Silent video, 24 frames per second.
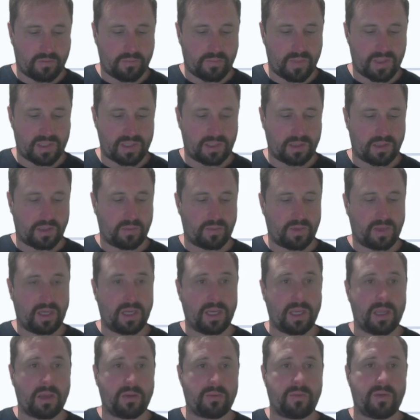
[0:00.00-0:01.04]
I'm missing the
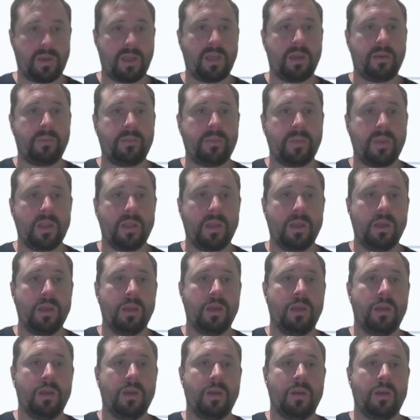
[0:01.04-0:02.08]
PDF here.
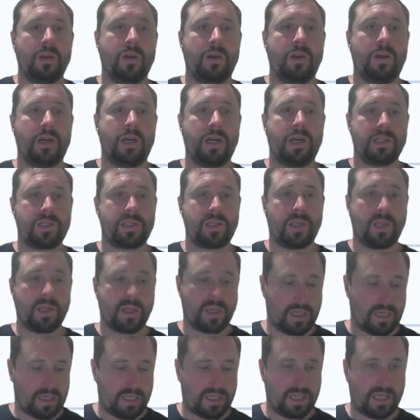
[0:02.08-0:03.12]
Alright, so you
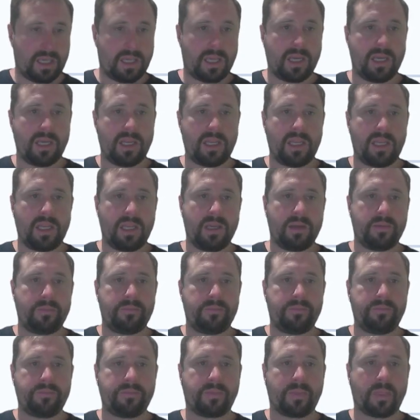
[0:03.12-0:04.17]
can link in here
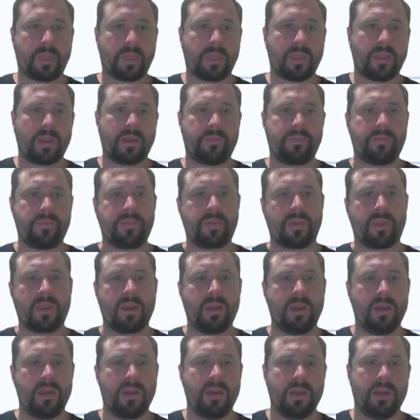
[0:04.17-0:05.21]

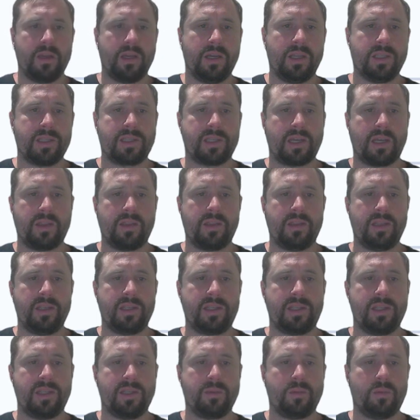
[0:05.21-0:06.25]
and say
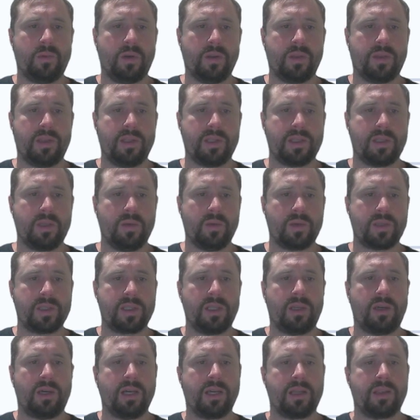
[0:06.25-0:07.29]
this is what this looks
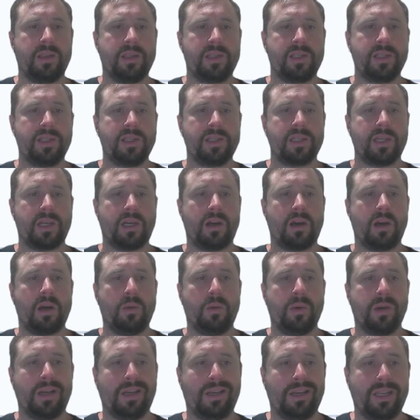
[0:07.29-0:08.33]
like. This is, uh, I
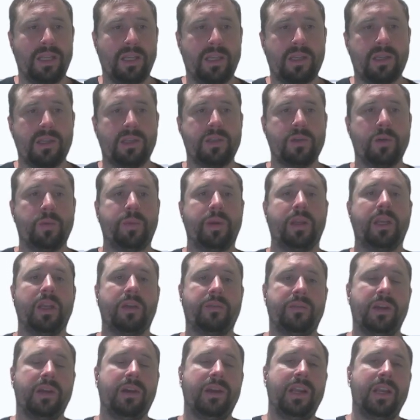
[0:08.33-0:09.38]
want to link to a
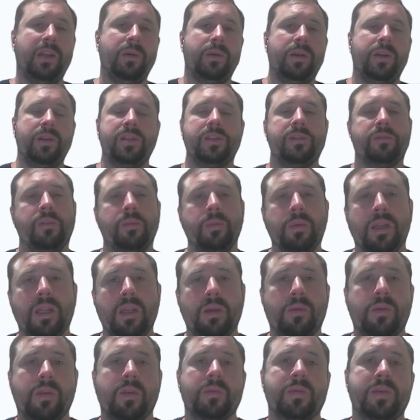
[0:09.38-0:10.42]
PDF. Now anyone who's
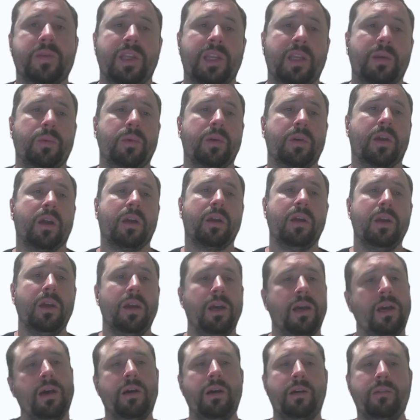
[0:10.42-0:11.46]
familiar with Obsidian will go,
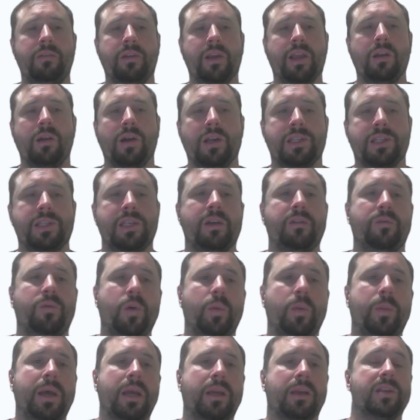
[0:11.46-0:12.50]
oh, I recognize that
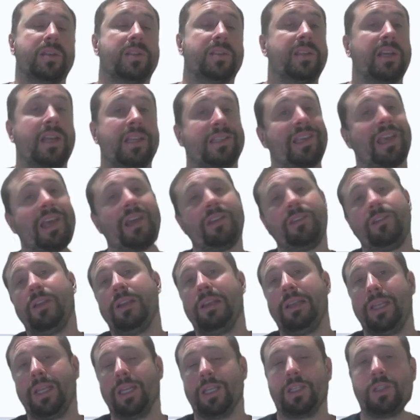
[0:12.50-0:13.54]
format because that's how you
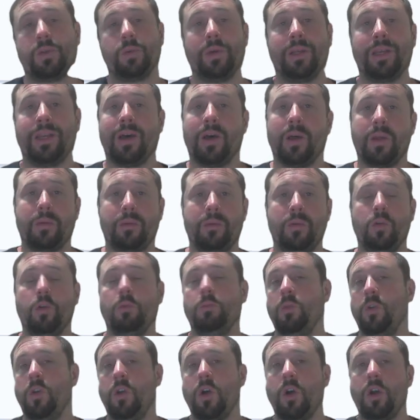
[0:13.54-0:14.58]
link to a
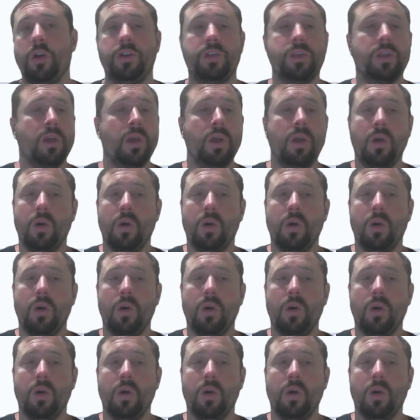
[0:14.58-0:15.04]
normal note